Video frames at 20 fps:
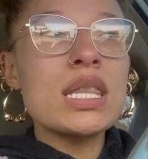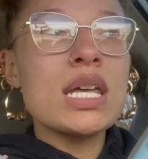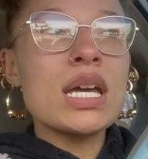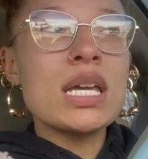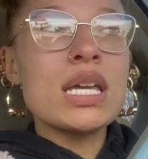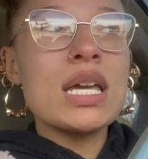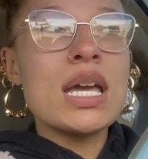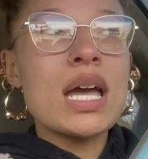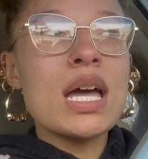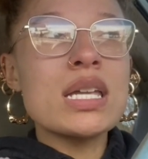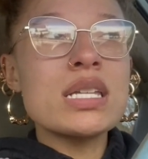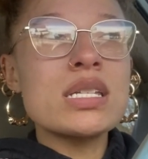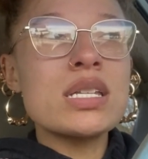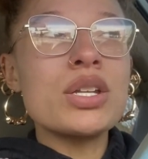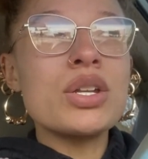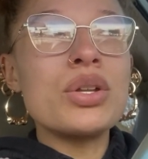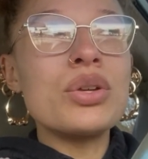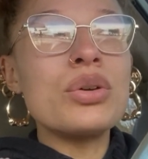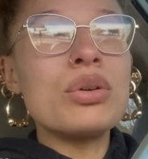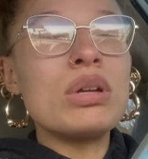that he has
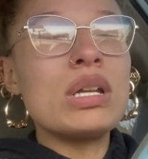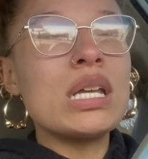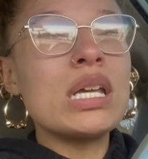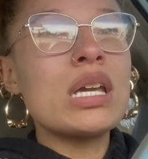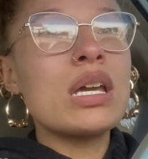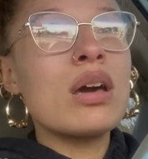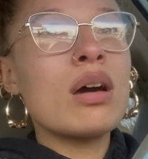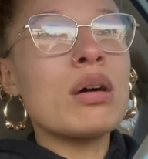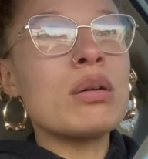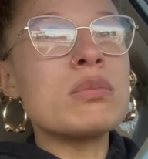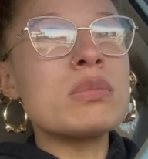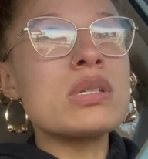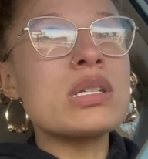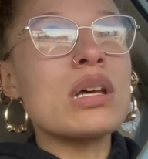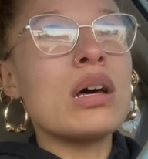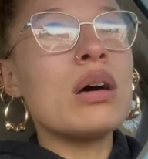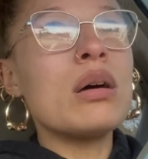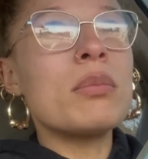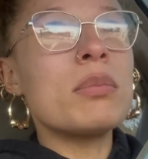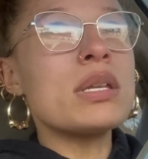to do and he comes
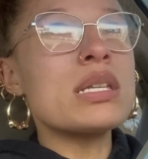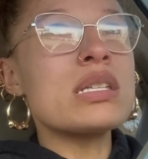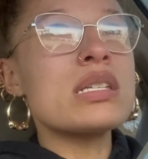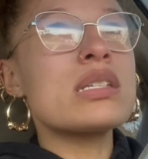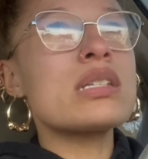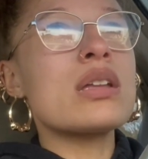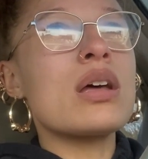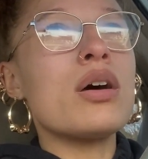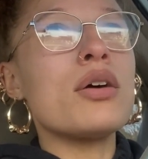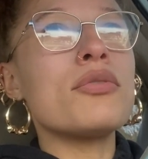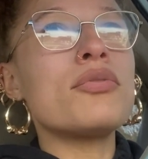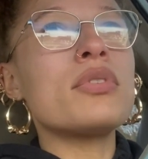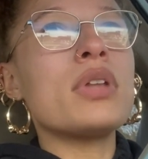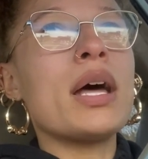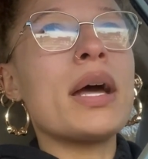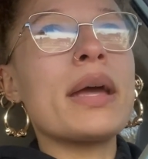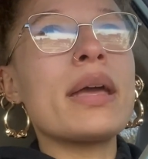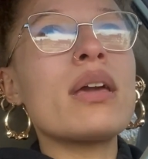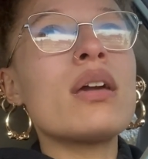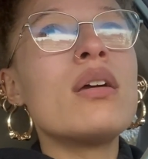up and stuff
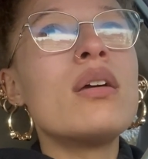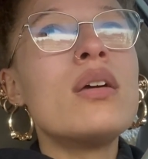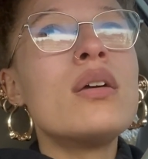like